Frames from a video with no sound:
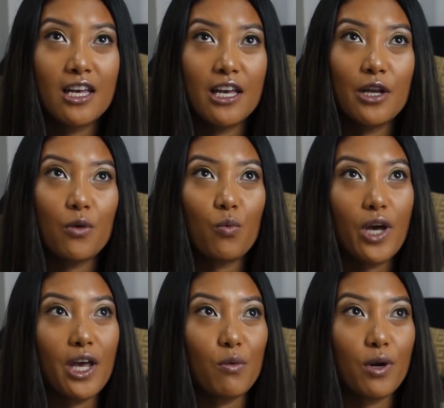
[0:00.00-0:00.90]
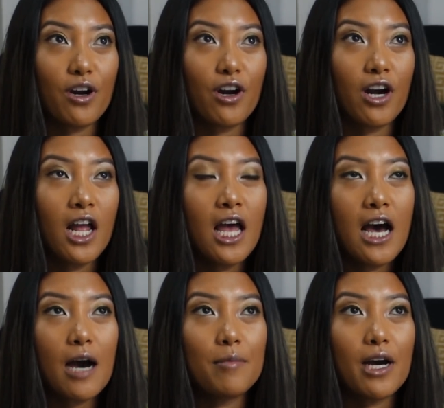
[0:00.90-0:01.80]
in a way where
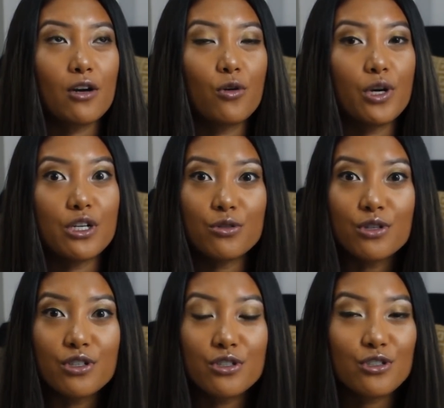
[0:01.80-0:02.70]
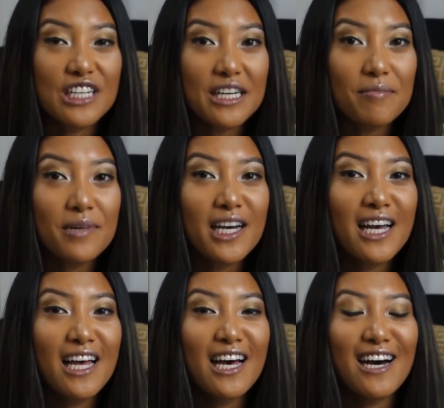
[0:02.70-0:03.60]
I'm not going too extreme,
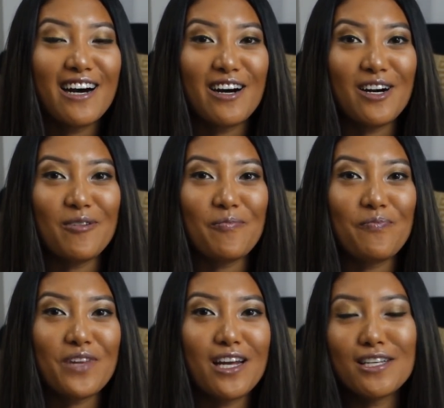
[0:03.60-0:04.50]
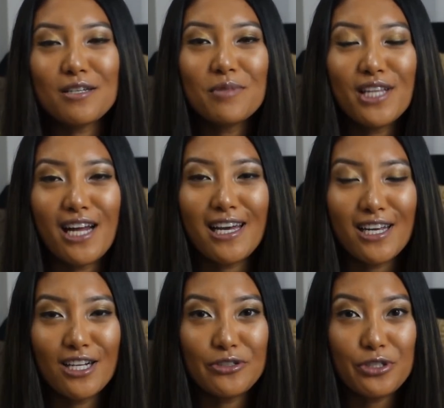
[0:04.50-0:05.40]
and it's something that I
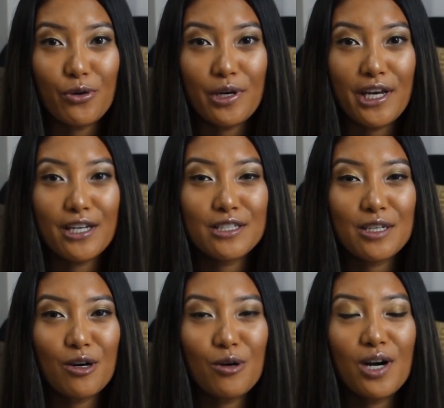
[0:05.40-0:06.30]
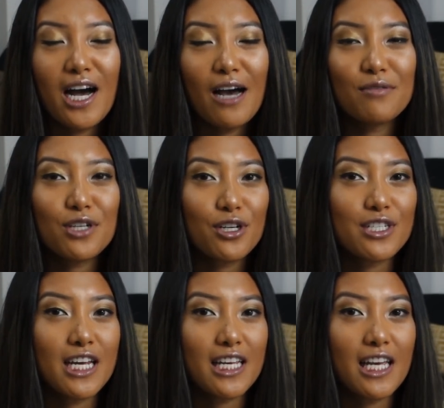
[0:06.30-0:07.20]
can enjoy. So I've started
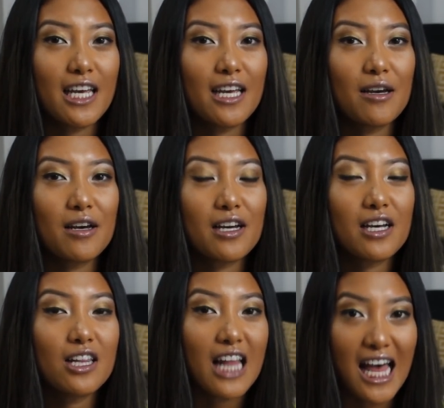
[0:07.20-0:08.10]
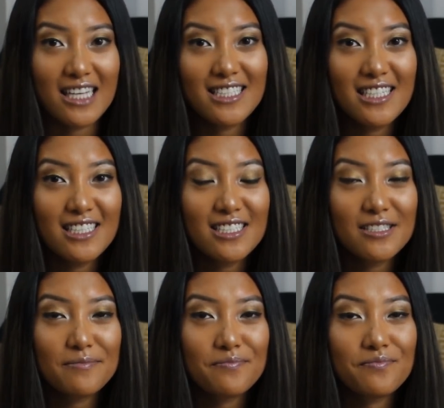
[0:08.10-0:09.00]
taking
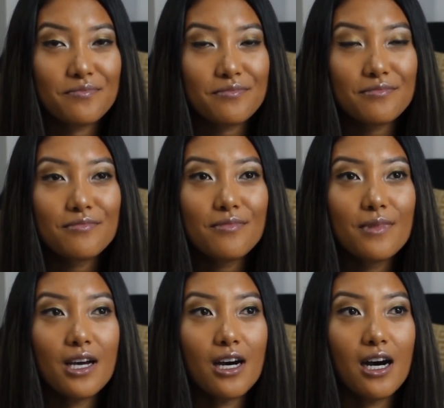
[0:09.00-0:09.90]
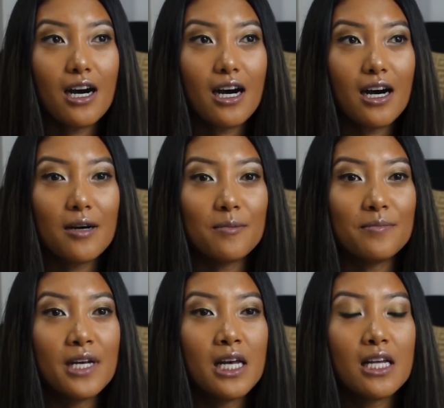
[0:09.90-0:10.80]
classes.
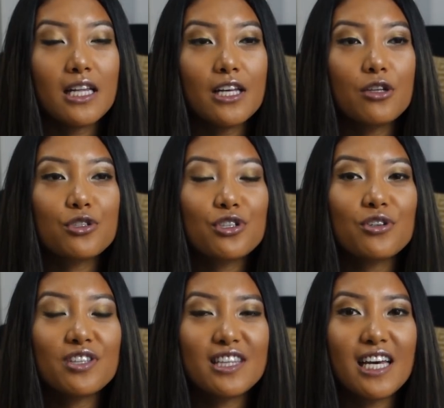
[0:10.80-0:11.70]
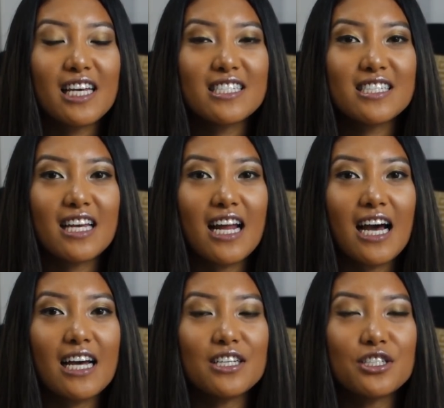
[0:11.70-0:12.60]
There's certain things that
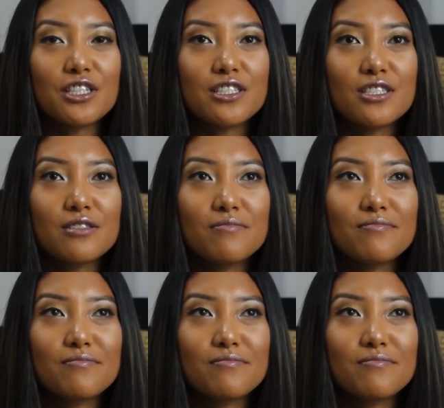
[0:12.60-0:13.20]
I just